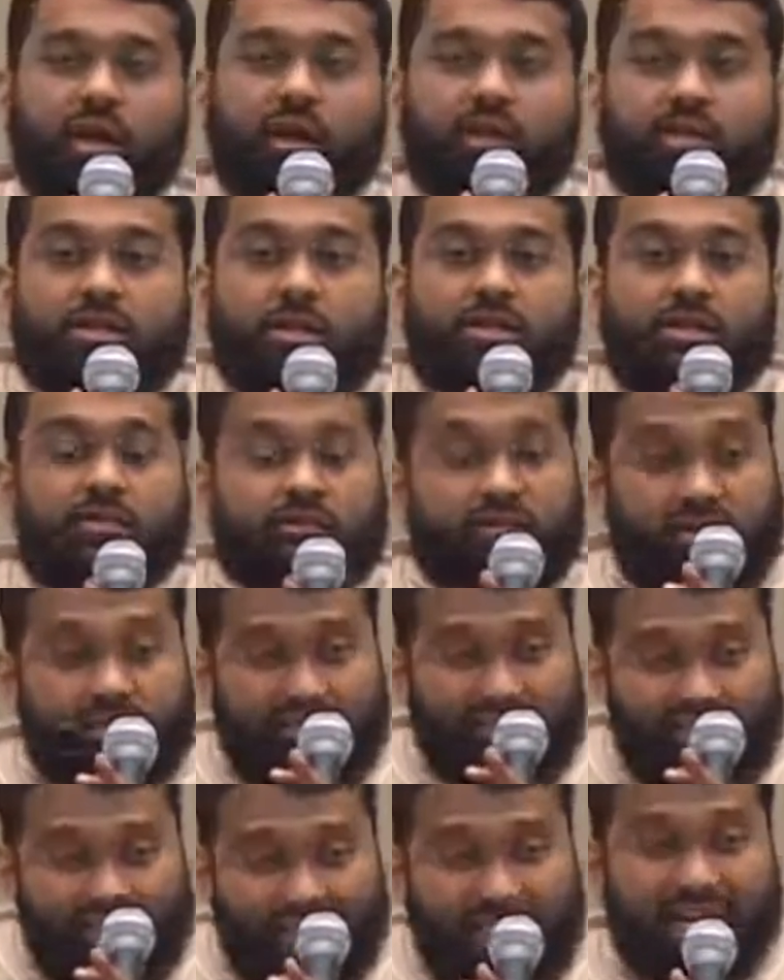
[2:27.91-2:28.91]
And he told me
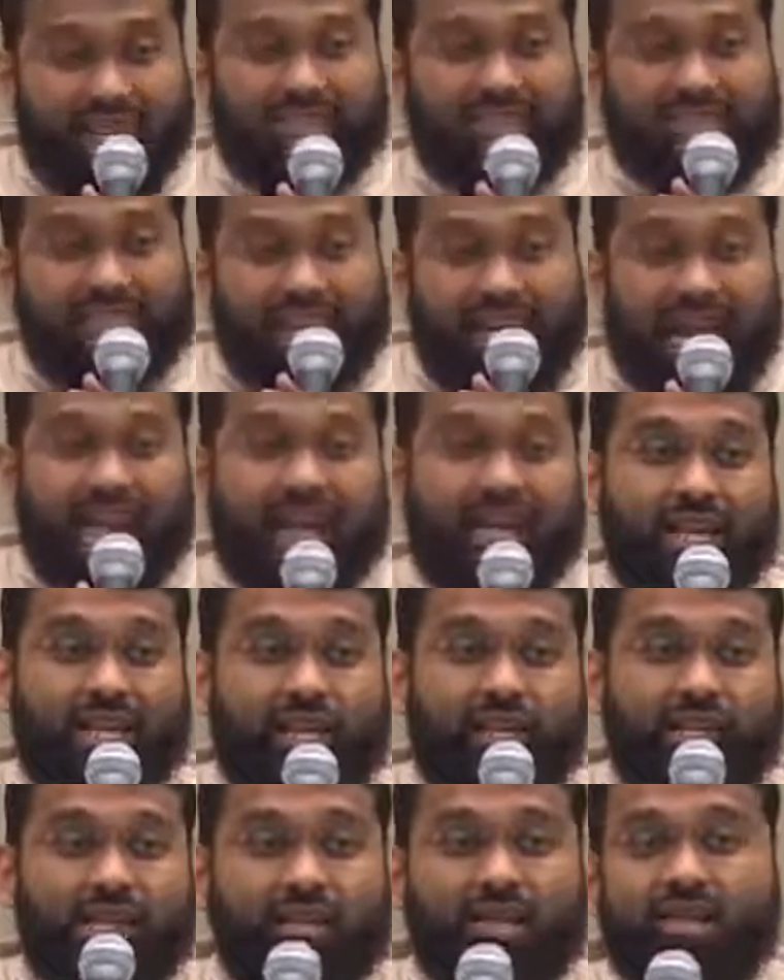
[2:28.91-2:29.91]
to this
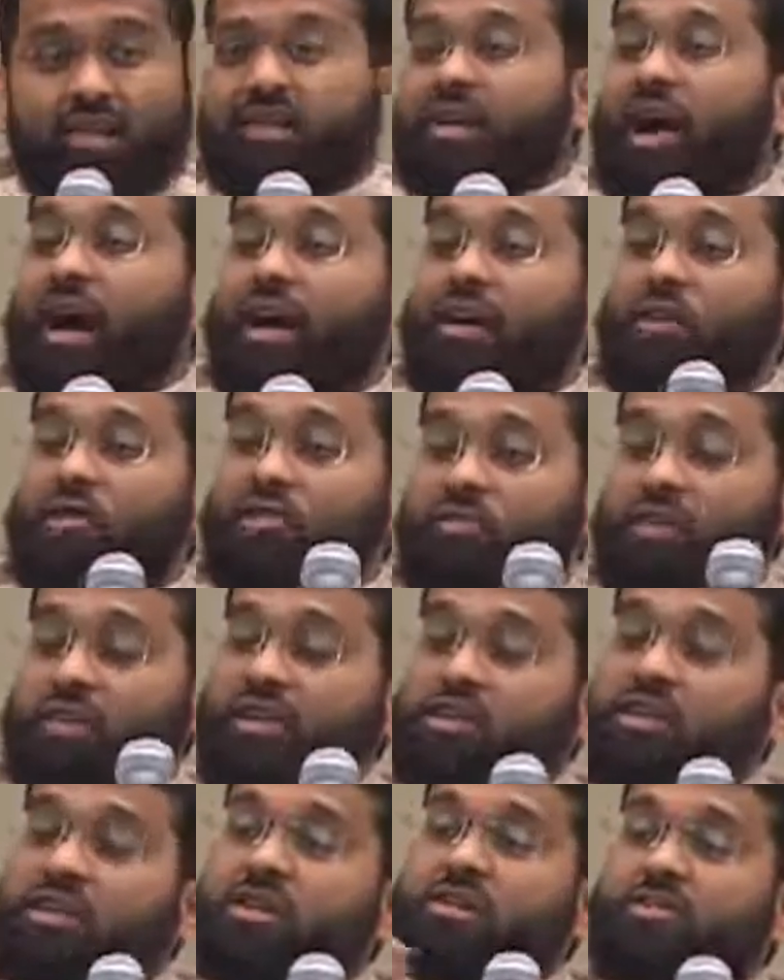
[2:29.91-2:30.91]
day, the entire
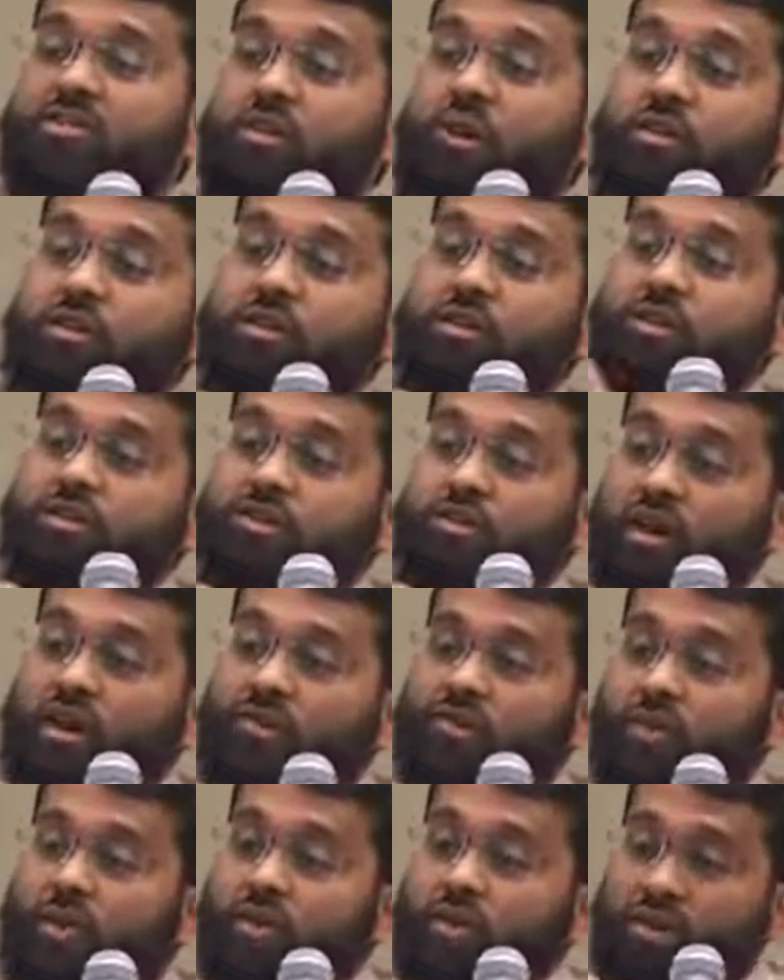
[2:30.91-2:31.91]
village, his father, his
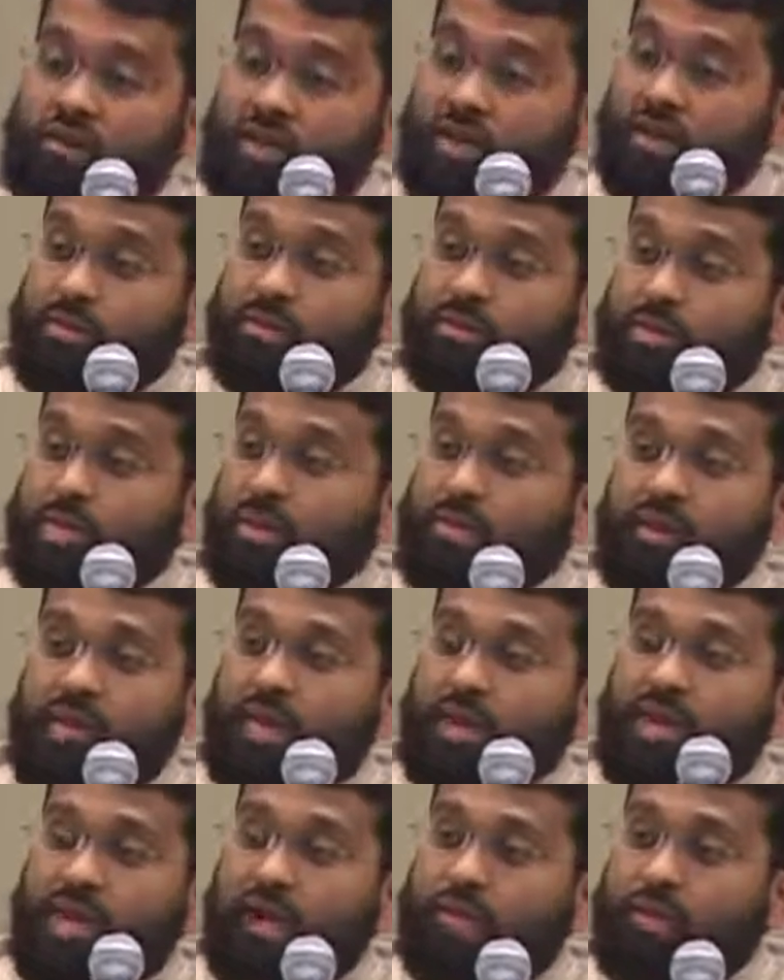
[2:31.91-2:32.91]
grandfather, he
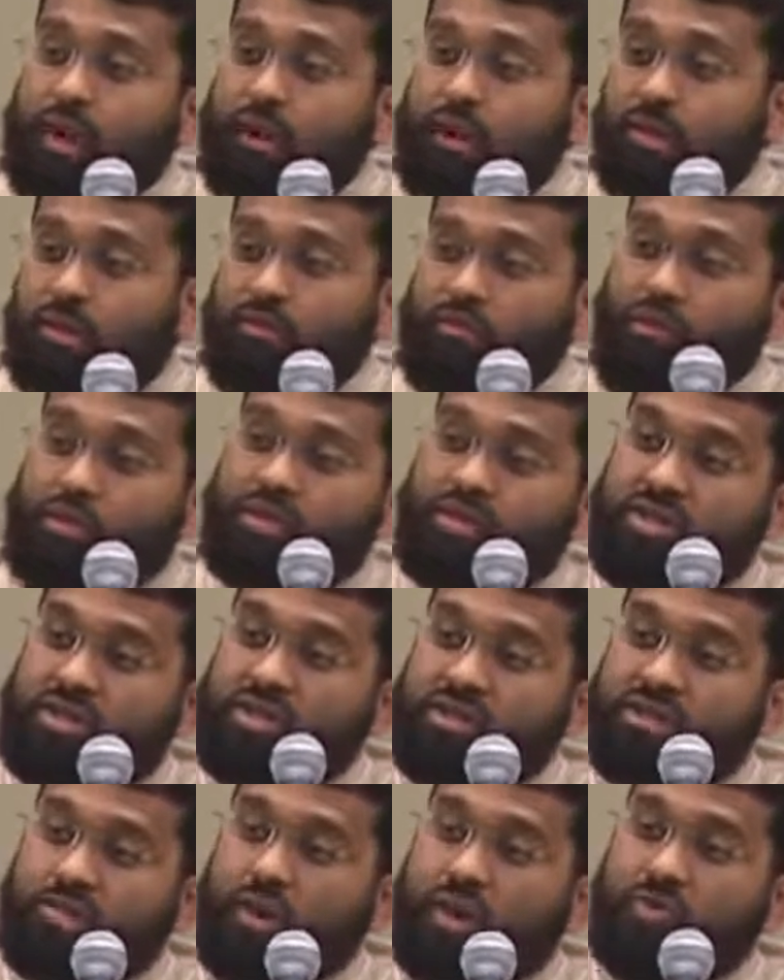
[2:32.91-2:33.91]
himself got married at
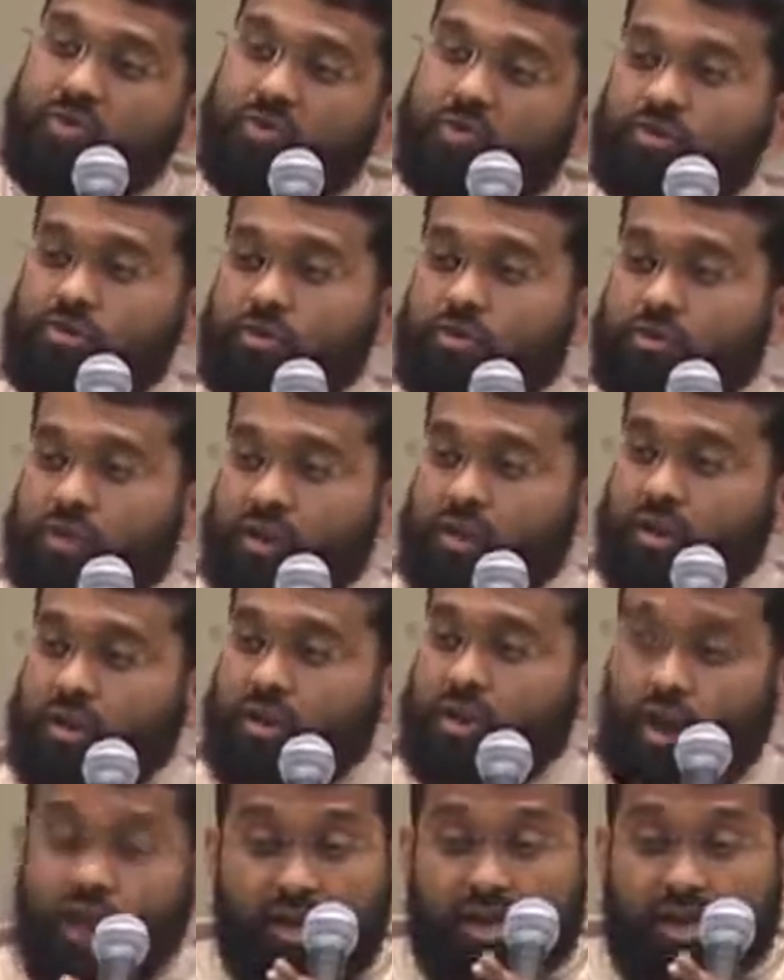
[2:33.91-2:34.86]
14, his wife was 13.